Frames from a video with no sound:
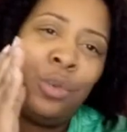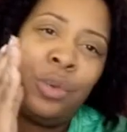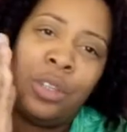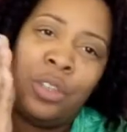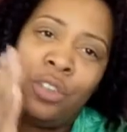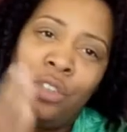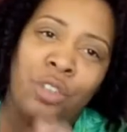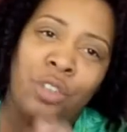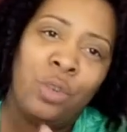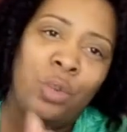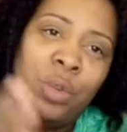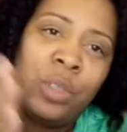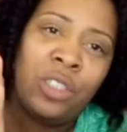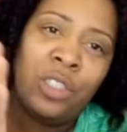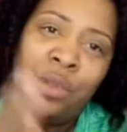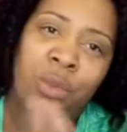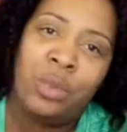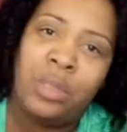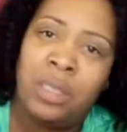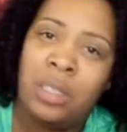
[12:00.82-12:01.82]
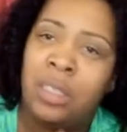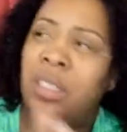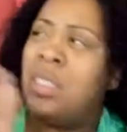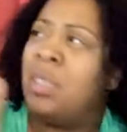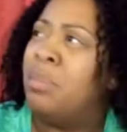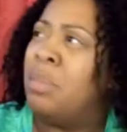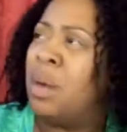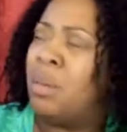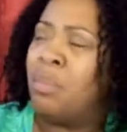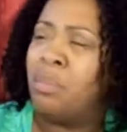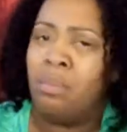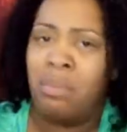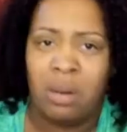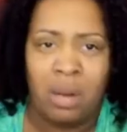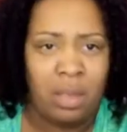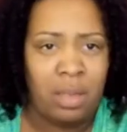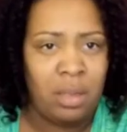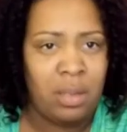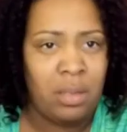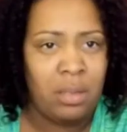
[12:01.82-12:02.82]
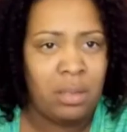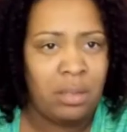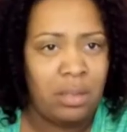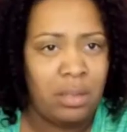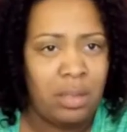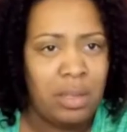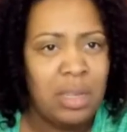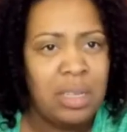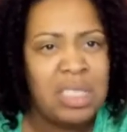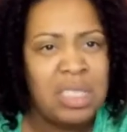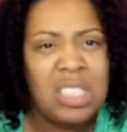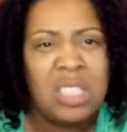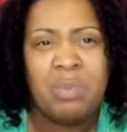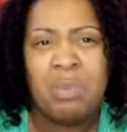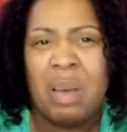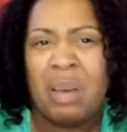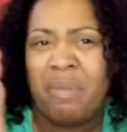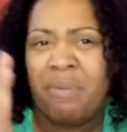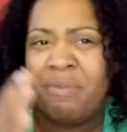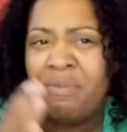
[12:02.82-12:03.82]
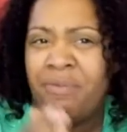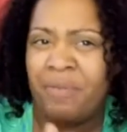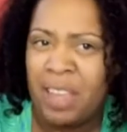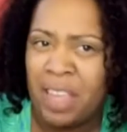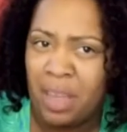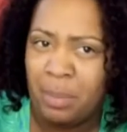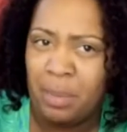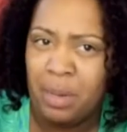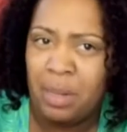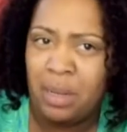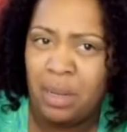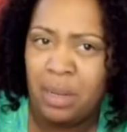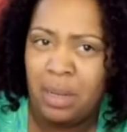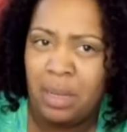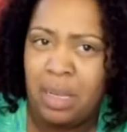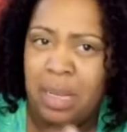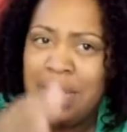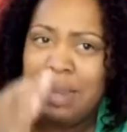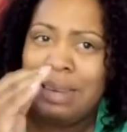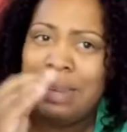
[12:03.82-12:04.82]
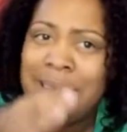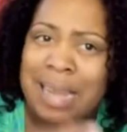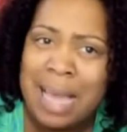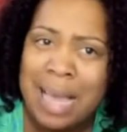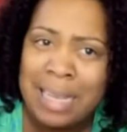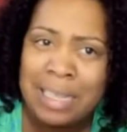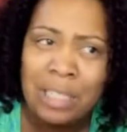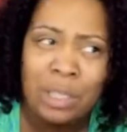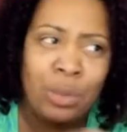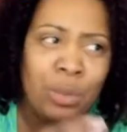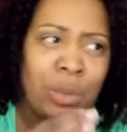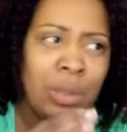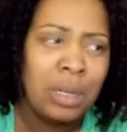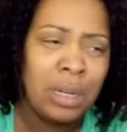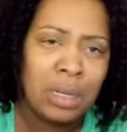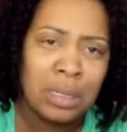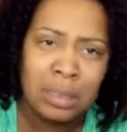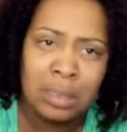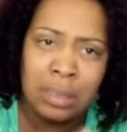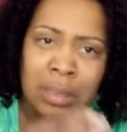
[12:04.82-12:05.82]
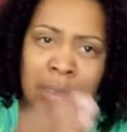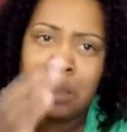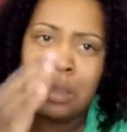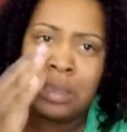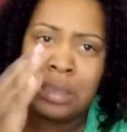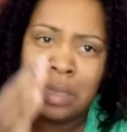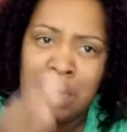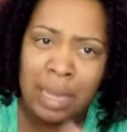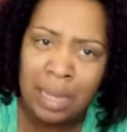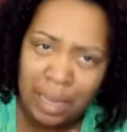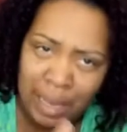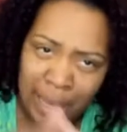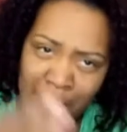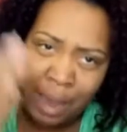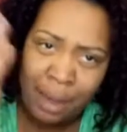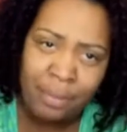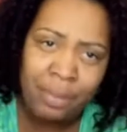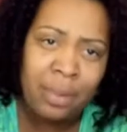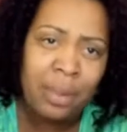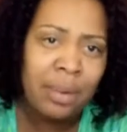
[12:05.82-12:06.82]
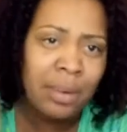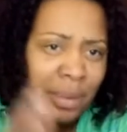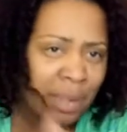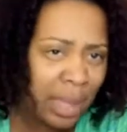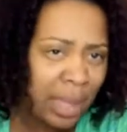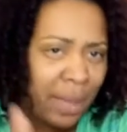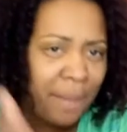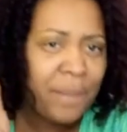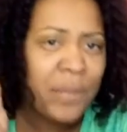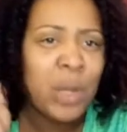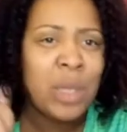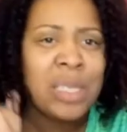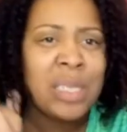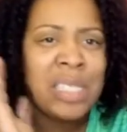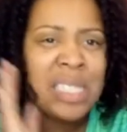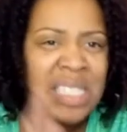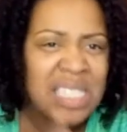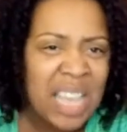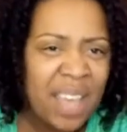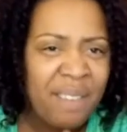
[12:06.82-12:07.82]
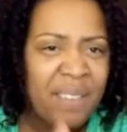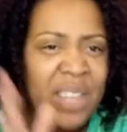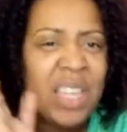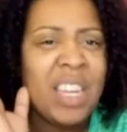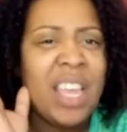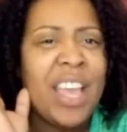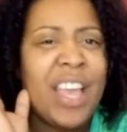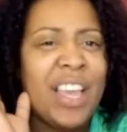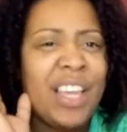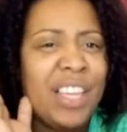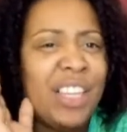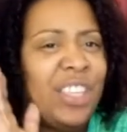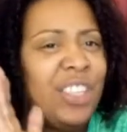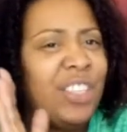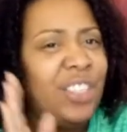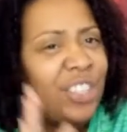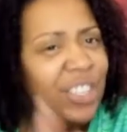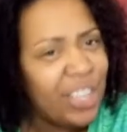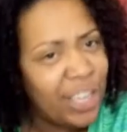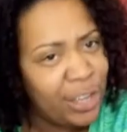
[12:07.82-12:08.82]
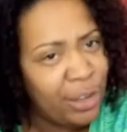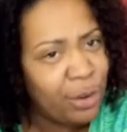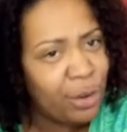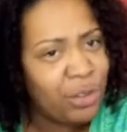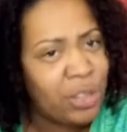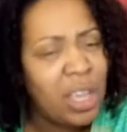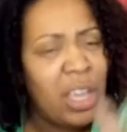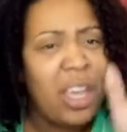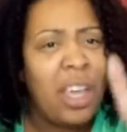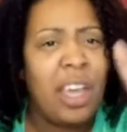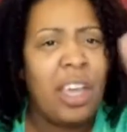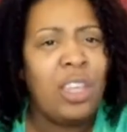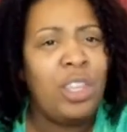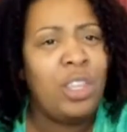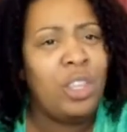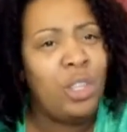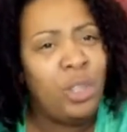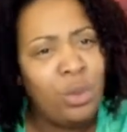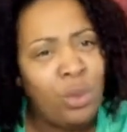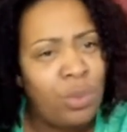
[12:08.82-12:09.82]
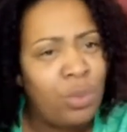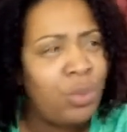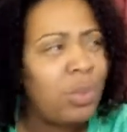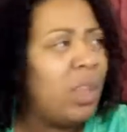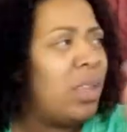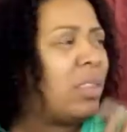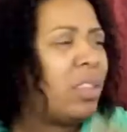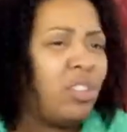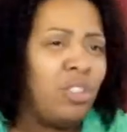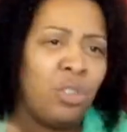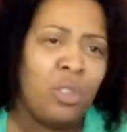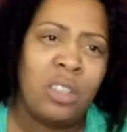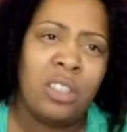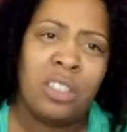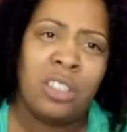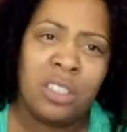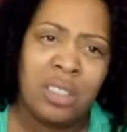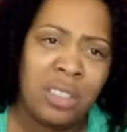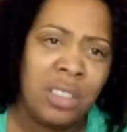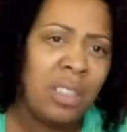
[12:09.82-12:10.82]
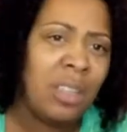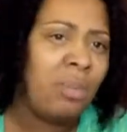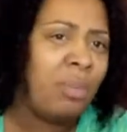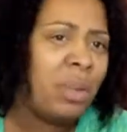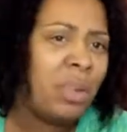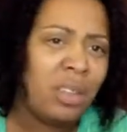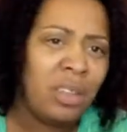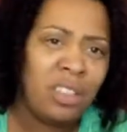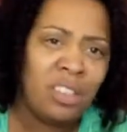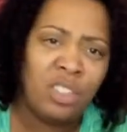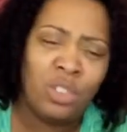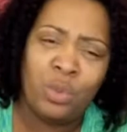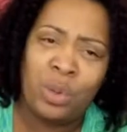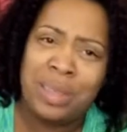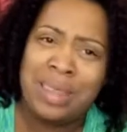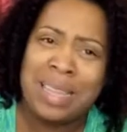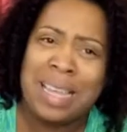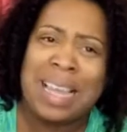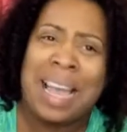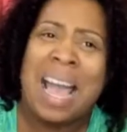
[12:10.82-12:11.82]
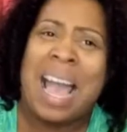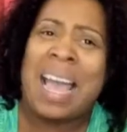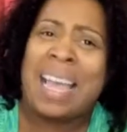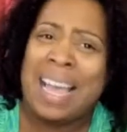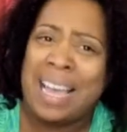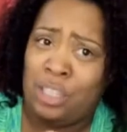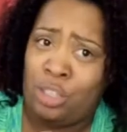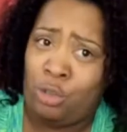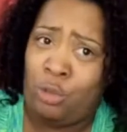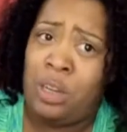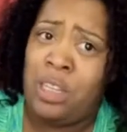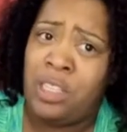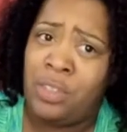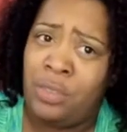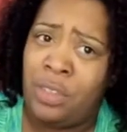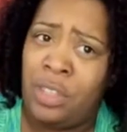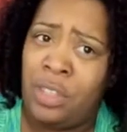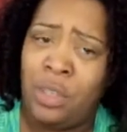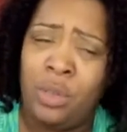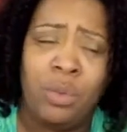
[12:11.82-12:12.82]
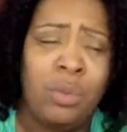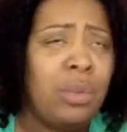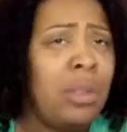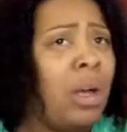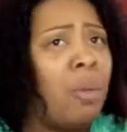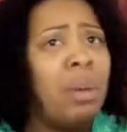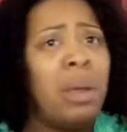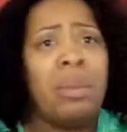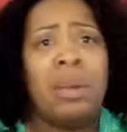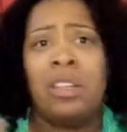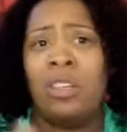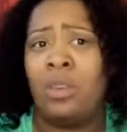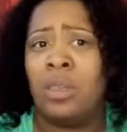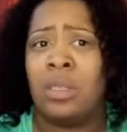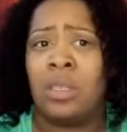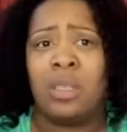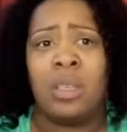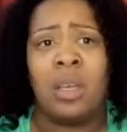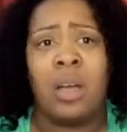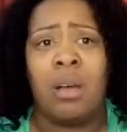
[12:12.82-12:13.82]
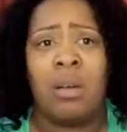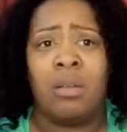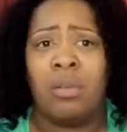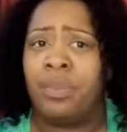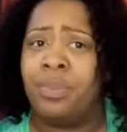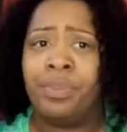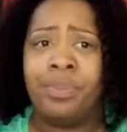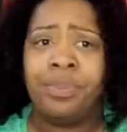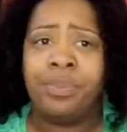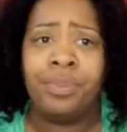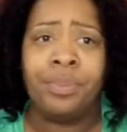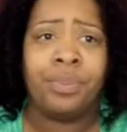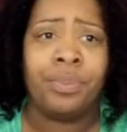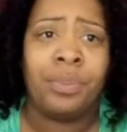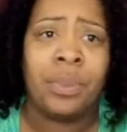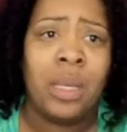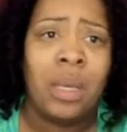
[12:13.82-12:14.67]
could do what you did to my brother, to my family, lie to us day after day for 7 years, and you think that you could just sit up in this joint like I got trust for you? No, baby, the trust is gone. Mm-mm.